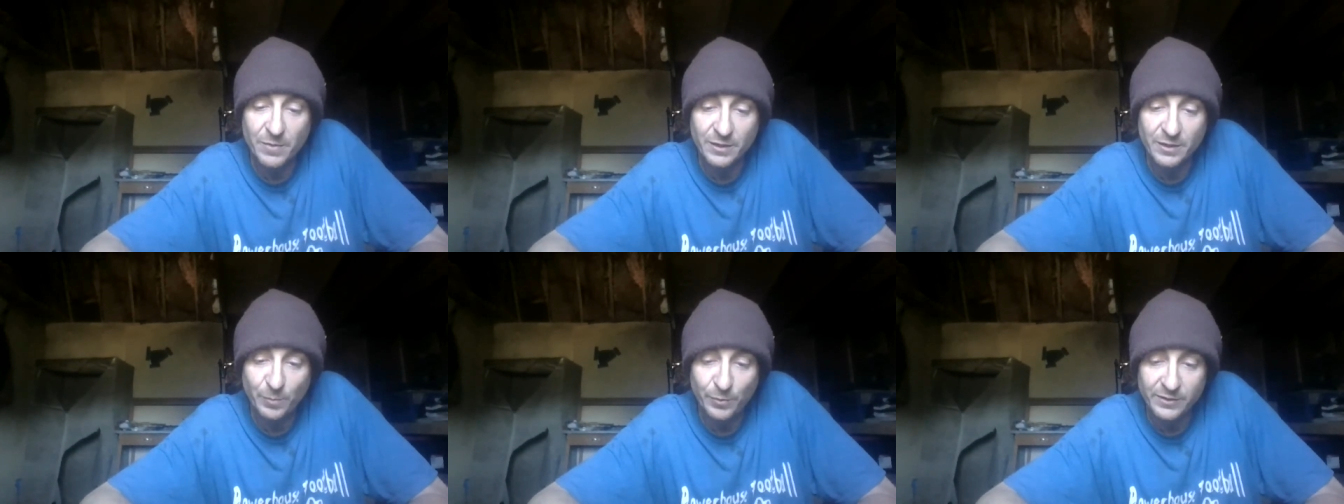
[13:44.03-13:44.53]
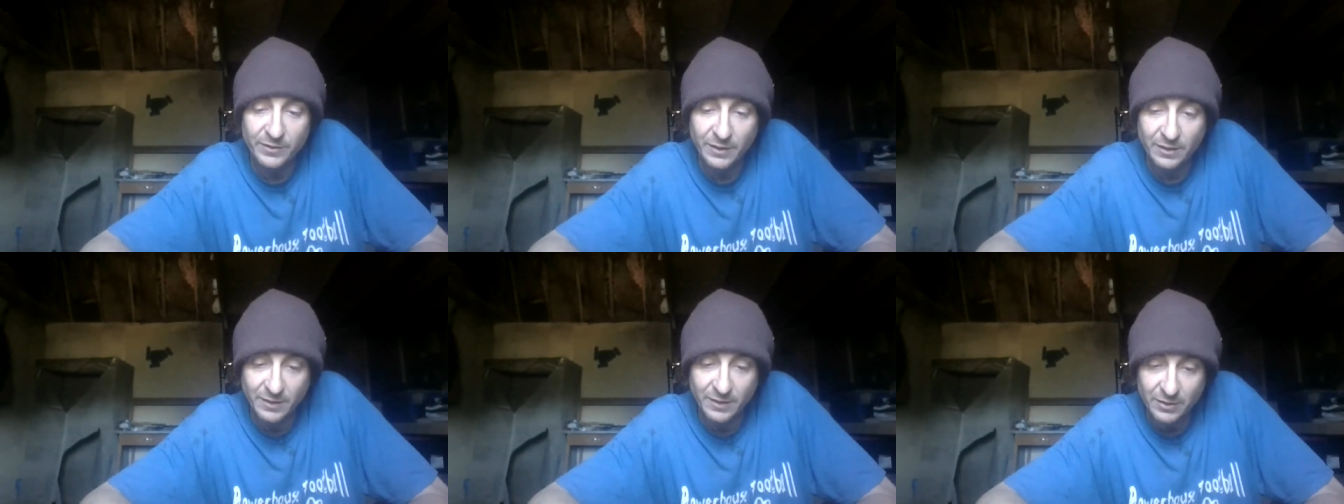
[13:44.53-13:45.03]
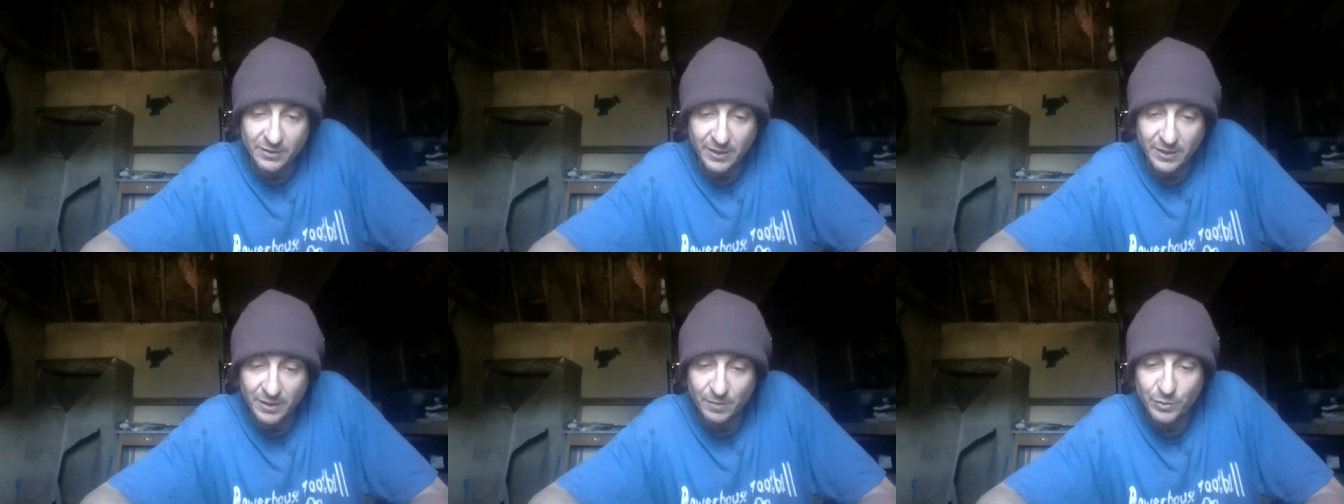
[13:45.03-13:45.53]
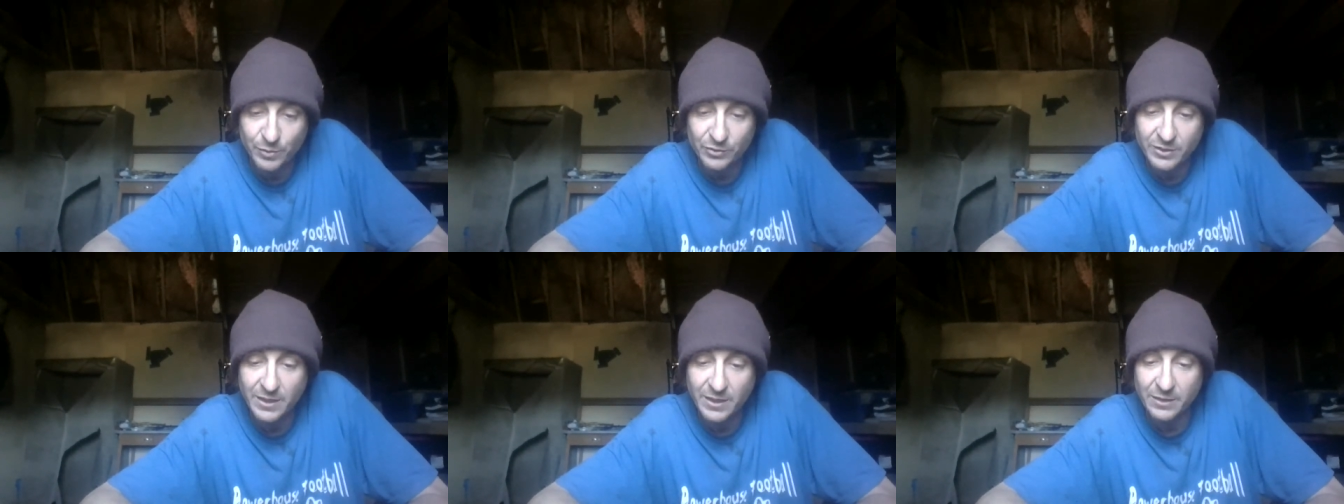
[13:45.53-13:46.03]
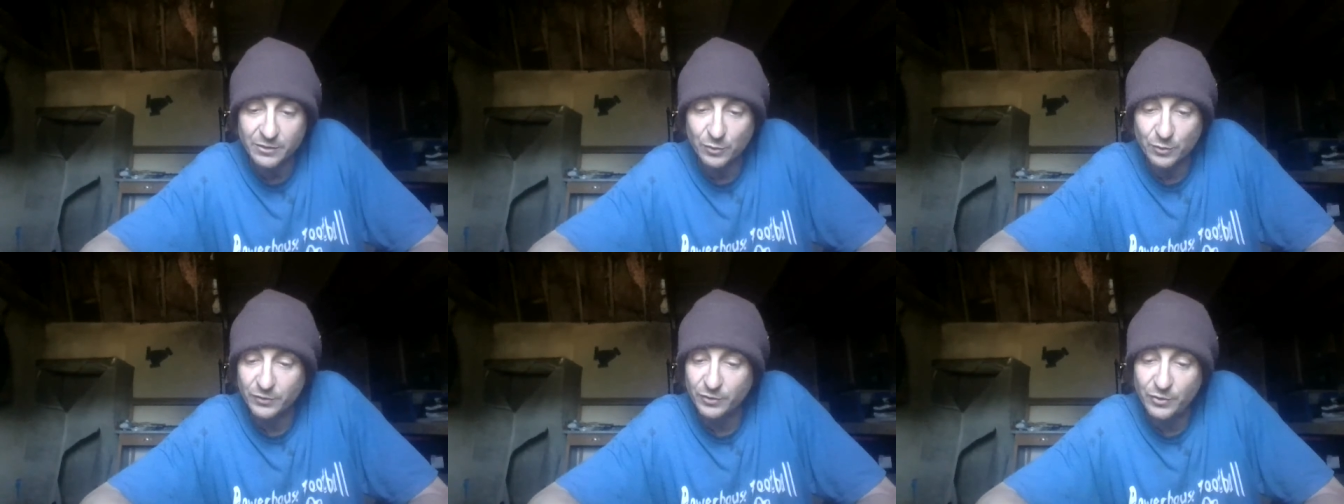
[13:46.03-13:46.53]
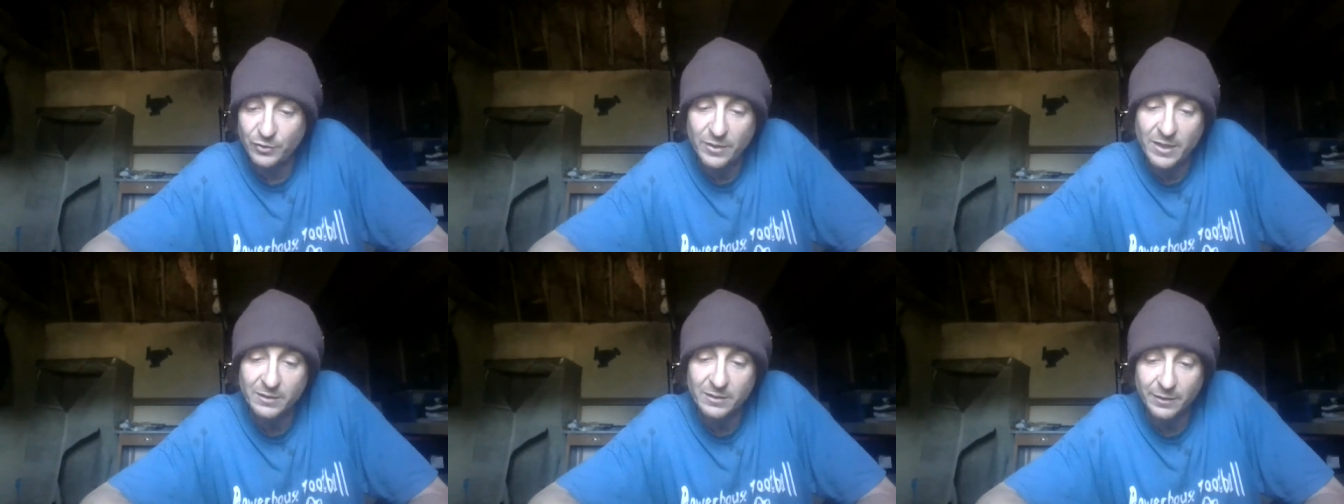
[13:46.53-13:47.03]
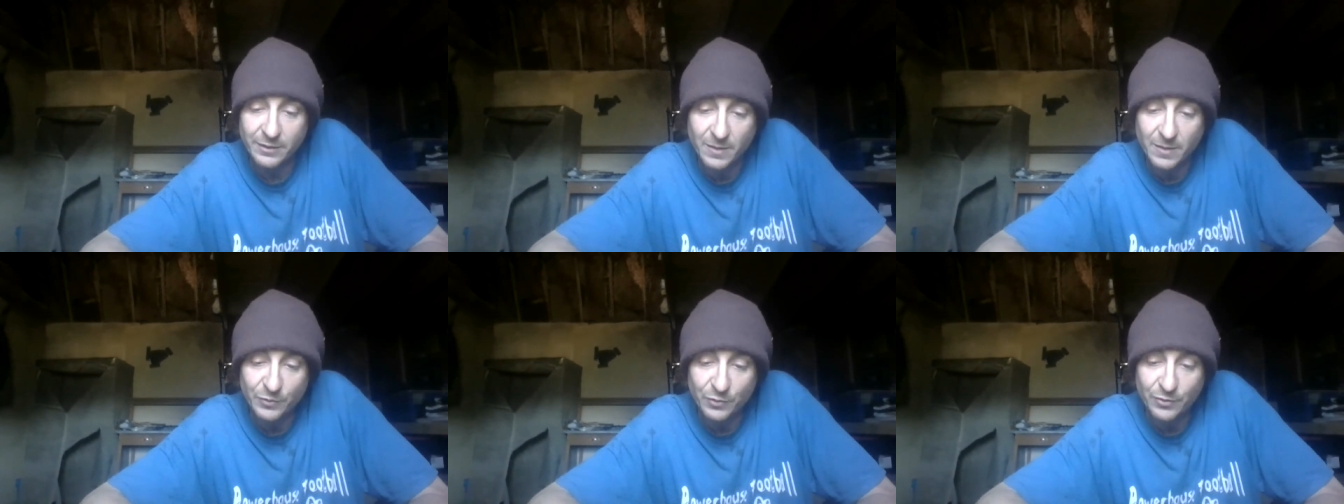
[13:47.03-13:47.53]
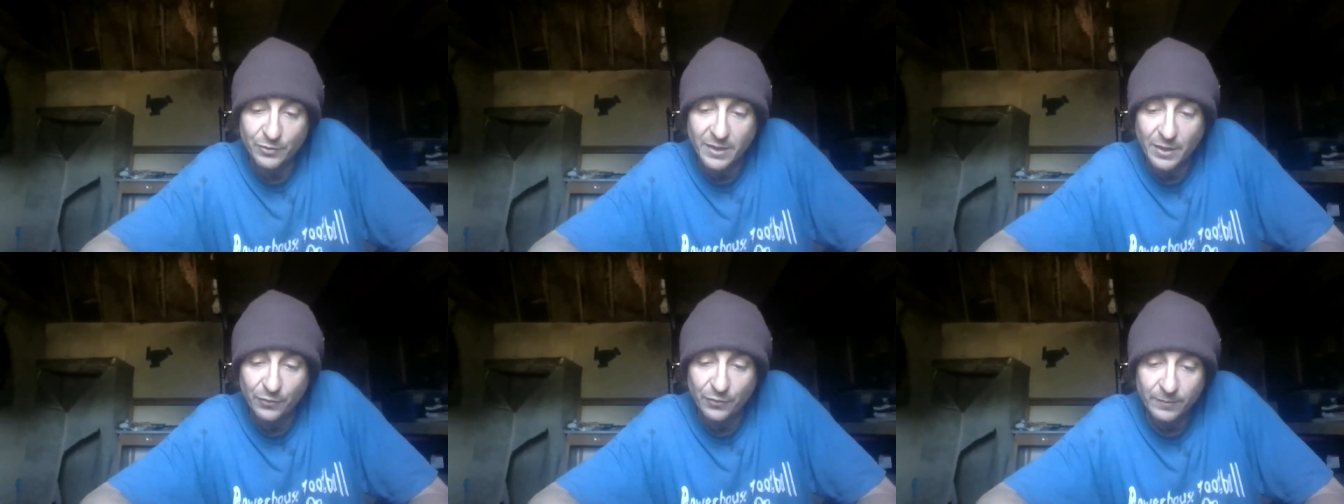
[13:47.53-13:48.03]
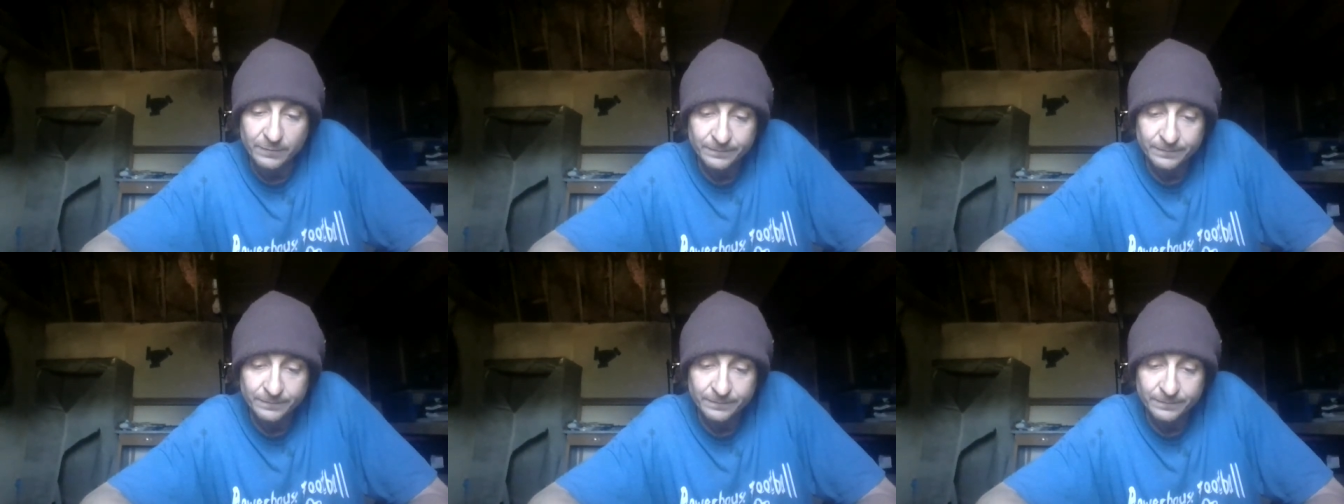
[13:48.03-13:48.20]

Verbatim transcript: admitted to police they continued to hit and abuse Canales throughout the two days leading up to her death.